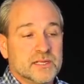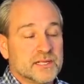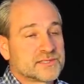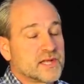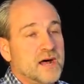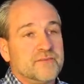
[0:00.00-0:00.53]

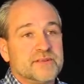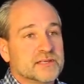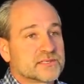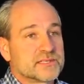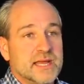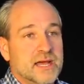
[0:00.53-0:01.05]
it's
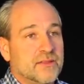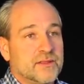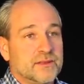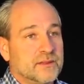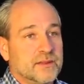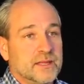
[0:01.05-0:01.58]
obvious now
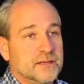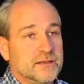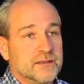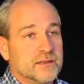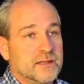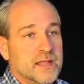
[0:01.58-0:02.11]
that
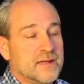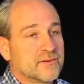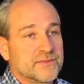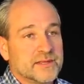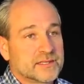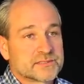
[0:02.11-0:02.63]

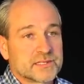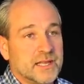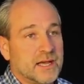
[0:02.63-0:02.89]
everything is a